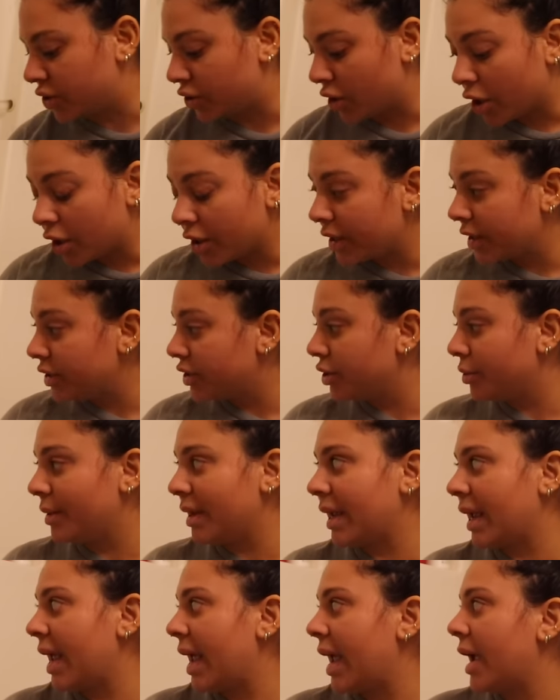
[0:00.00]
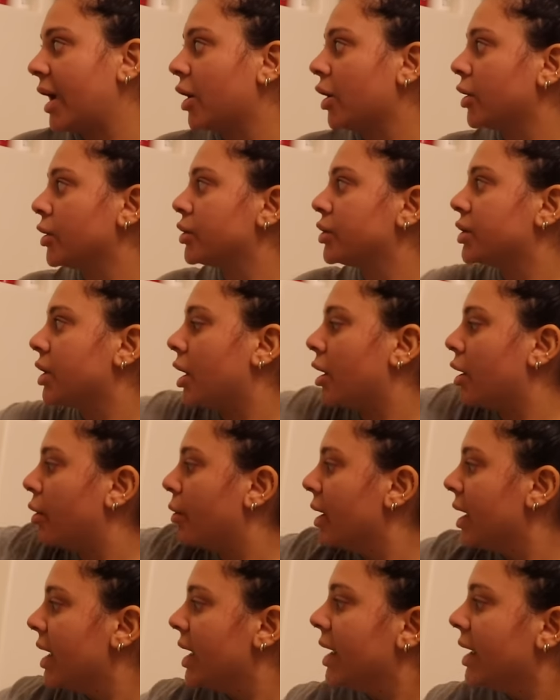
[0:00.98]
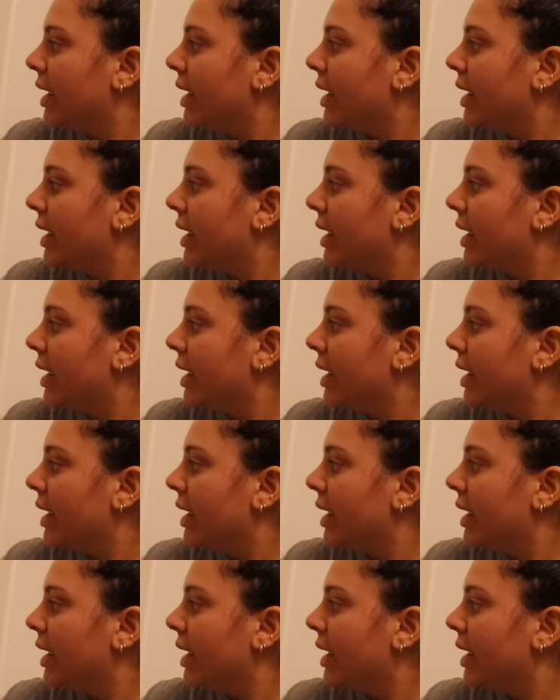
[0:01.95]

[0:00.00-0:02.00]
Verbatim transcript: started doing hair, so